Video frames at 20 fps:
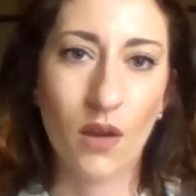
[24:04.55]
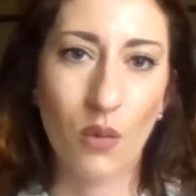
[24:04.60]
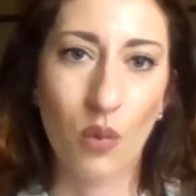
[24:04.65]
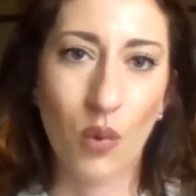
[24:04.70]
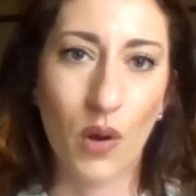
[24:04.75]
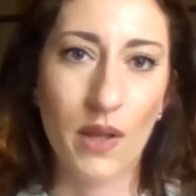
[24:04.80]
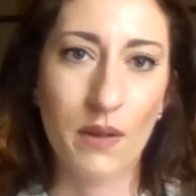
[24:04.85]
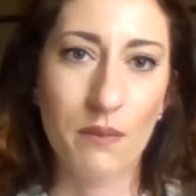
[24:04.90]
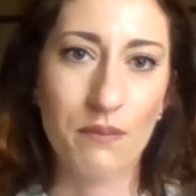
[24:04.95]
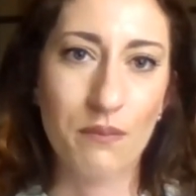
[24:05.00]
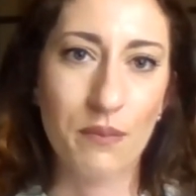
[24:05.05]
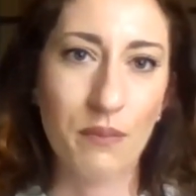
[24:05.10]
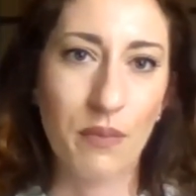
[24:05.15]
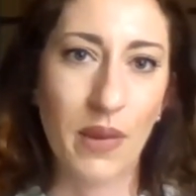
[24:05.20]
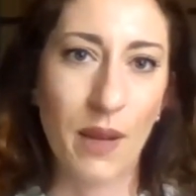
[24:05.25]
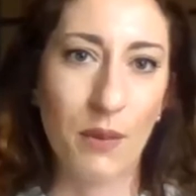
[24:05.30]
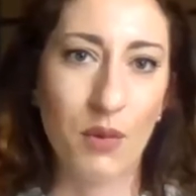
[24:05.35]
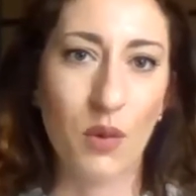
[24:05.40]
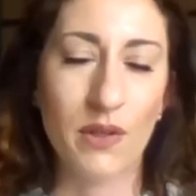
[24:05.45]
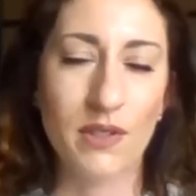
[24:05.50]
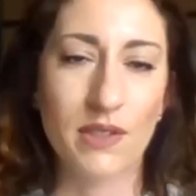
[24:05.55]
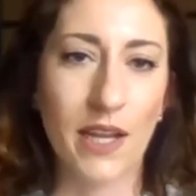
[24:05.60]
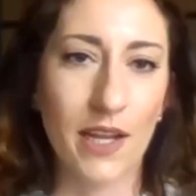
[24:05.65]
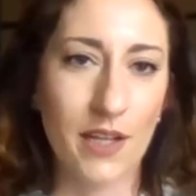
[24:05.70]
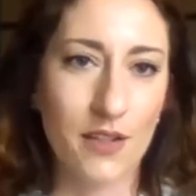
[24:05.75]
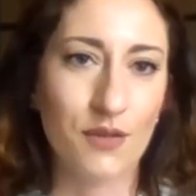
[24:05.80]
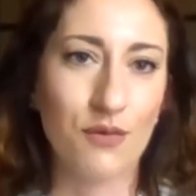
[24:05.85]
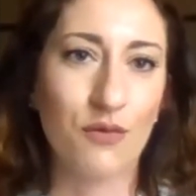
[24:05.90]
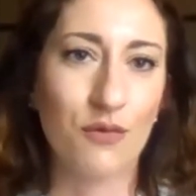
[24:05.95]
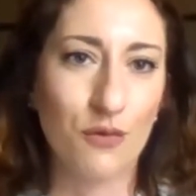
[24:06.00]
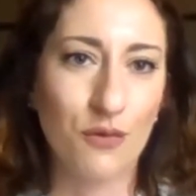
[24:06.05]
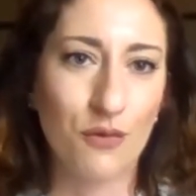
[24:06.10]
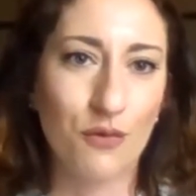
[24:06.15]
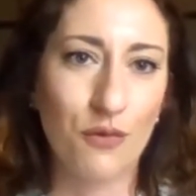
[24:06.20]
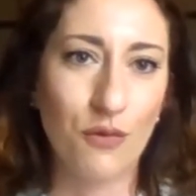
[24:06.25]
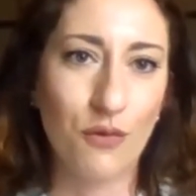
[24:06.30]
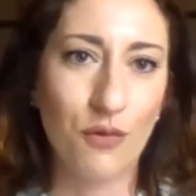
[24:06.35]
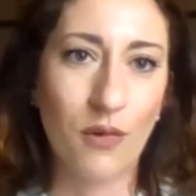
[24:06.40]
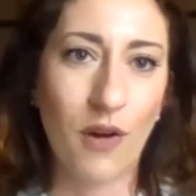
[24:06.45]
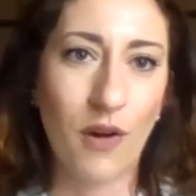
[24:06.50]
what people would say is
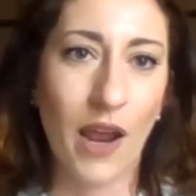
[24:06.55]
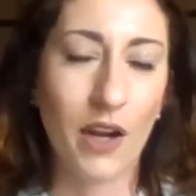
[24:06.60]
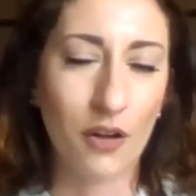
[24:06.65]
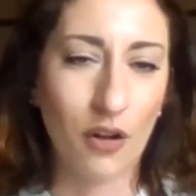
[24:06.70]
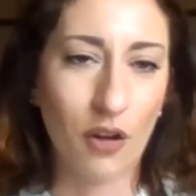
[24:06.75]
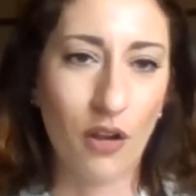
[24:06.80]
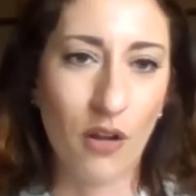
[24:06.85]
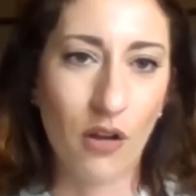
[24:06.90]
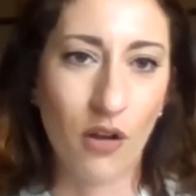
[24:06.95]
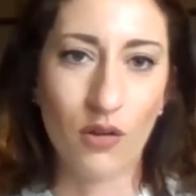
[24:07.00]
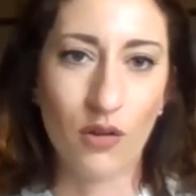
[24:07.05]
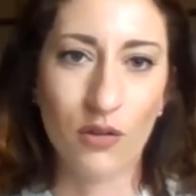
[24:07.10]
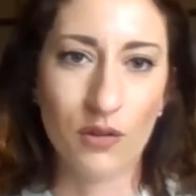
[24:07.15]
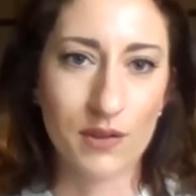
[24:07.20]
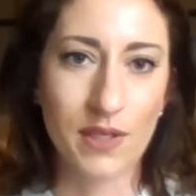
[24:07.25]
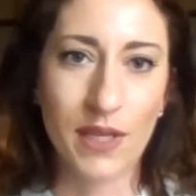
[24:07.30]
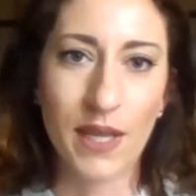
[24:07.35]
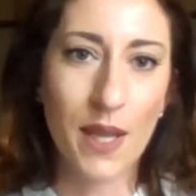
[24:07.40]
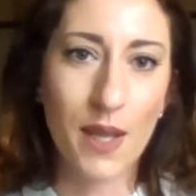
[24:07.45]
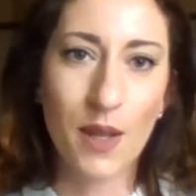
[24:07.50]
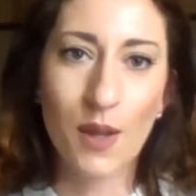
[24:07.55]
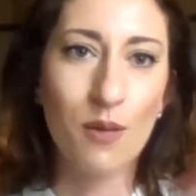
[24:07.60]
radicals